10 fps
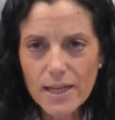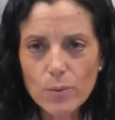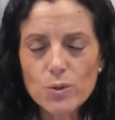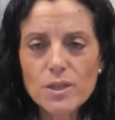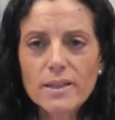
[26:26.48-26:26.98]
And
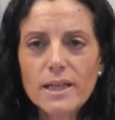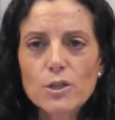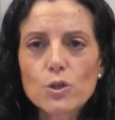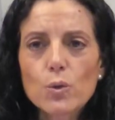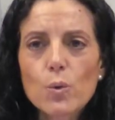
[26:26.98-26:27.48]
I would
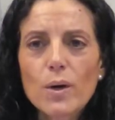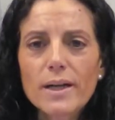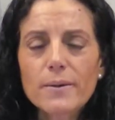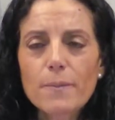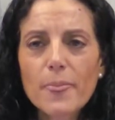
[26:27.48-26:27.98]
say that
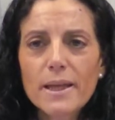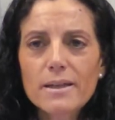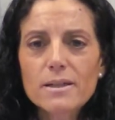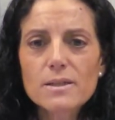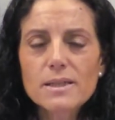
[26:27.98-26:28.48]
Uruguay
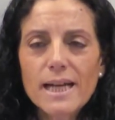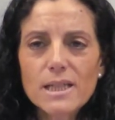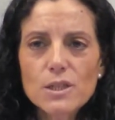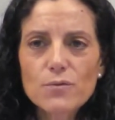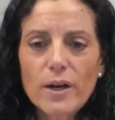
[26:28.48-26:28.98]
uh,
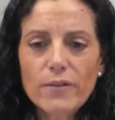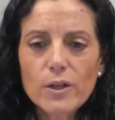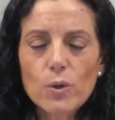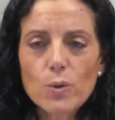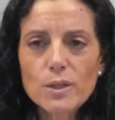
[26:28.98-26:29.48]
stands
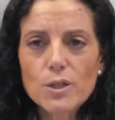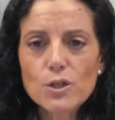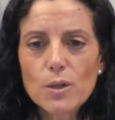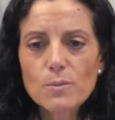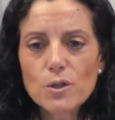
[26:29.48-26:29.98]
very good
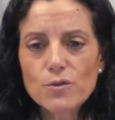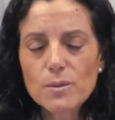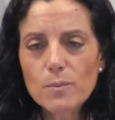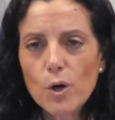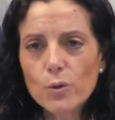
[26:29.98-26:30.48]
in terms
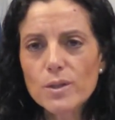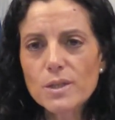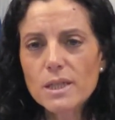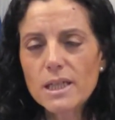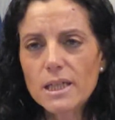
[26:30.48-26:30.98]
of
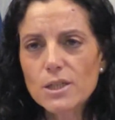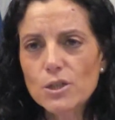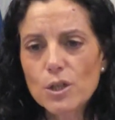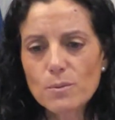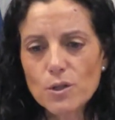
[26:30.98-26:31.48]
democracy,
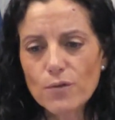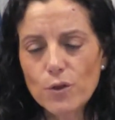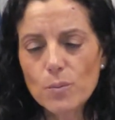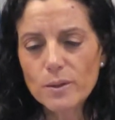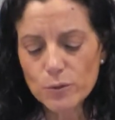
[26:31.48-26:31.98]
in terms
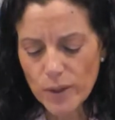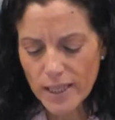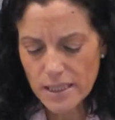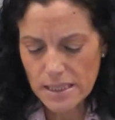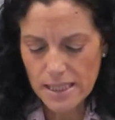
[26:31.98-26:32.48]
of human
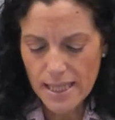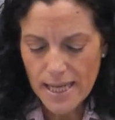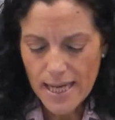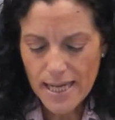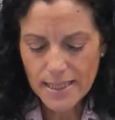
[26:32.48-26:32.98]
rights,
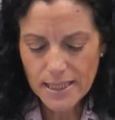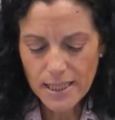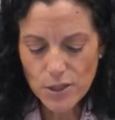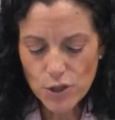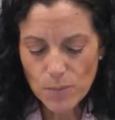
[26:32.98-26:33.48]

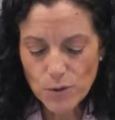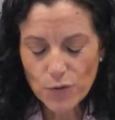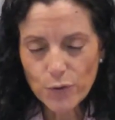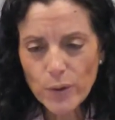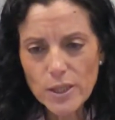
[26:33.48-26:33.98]
and in
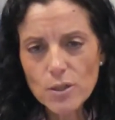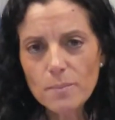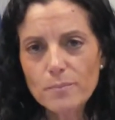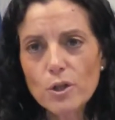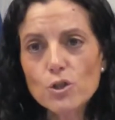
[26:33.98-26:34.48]
terms of
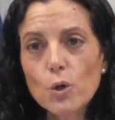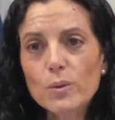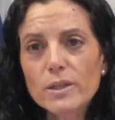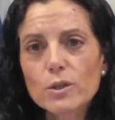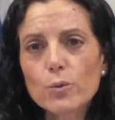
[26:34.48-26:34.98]
freedom,
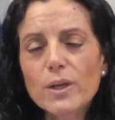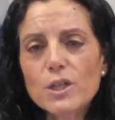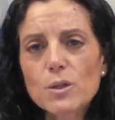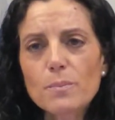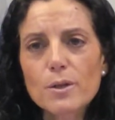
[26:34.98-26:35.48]
not only in the
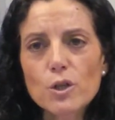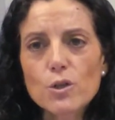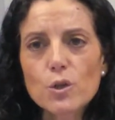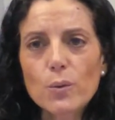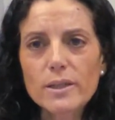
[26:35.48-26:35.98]
region,
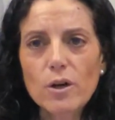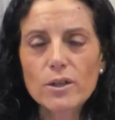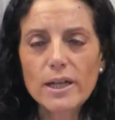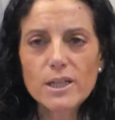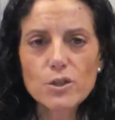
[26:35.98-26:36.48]
but also
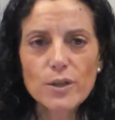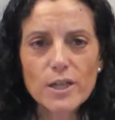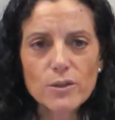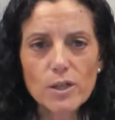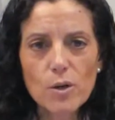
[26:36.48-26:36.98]
in, on an
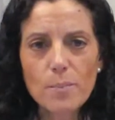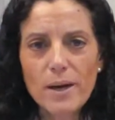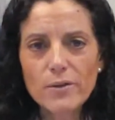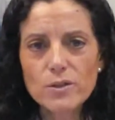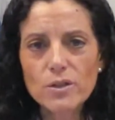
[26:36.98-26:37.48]
international
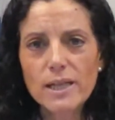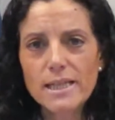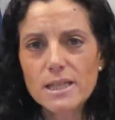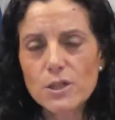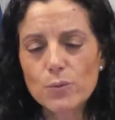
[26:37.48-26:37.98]

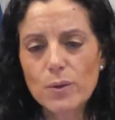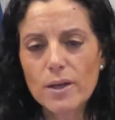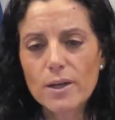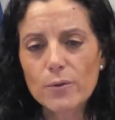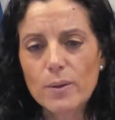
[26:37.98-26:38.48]
comparison. Let
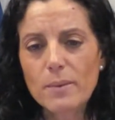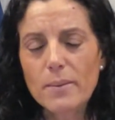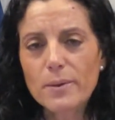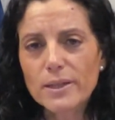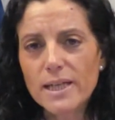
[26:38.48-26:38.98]
us uh,
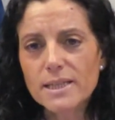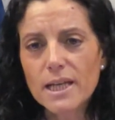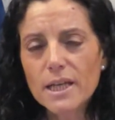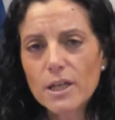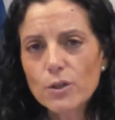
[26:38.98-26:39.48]
remember
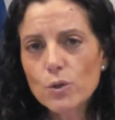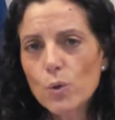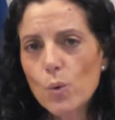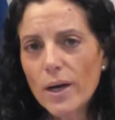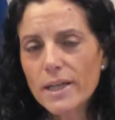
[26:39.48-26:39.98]
that
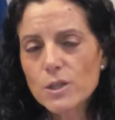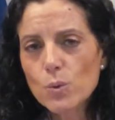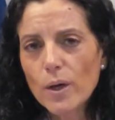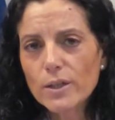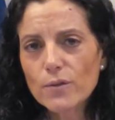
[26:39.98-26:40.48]
Uruguay
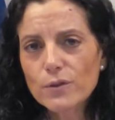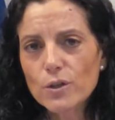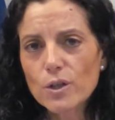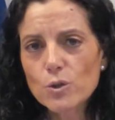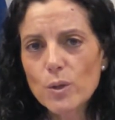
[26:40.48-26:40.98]
is one
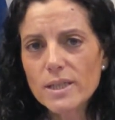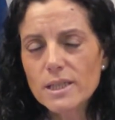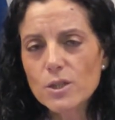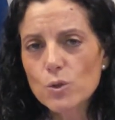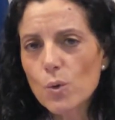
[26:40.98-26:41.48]
of the
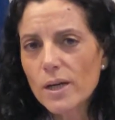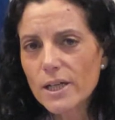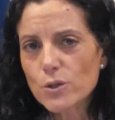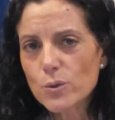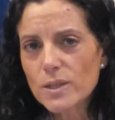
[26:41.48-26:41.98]

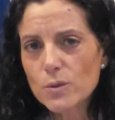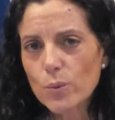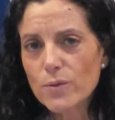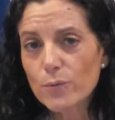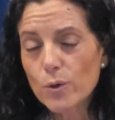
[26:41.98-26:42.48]
22
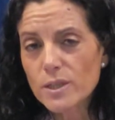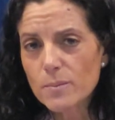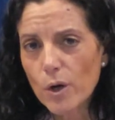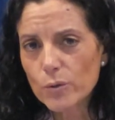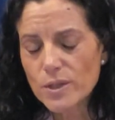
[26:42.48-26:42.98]
countries with
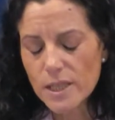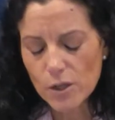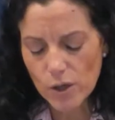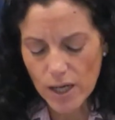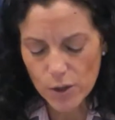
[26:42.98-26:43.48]
full
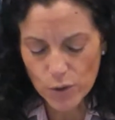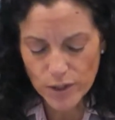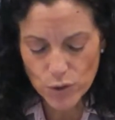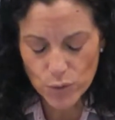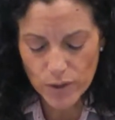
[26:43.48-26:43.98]
democracy, ac-
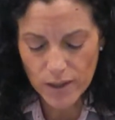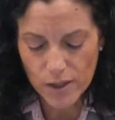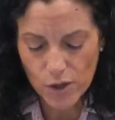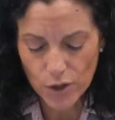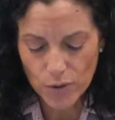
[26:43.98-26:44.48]
according to
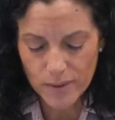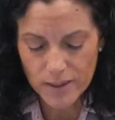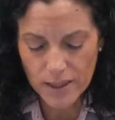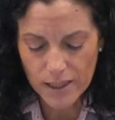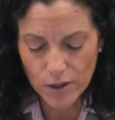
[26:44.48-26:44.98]
the
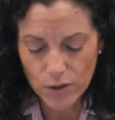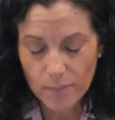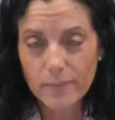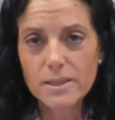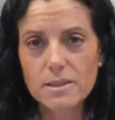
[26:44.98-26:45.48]
economy,
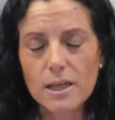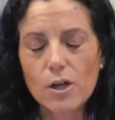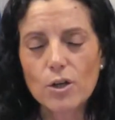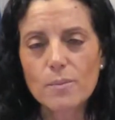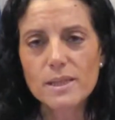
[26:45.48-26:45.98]
economy,
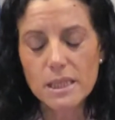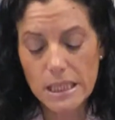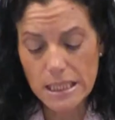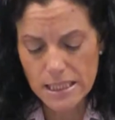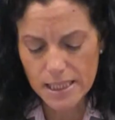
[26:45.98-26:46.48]

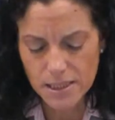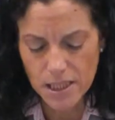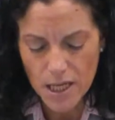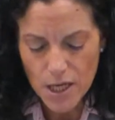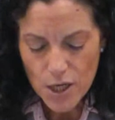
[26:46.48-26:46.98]
Economist
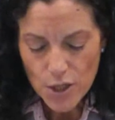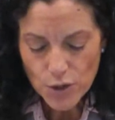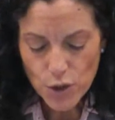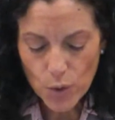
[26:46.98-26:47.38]
Index.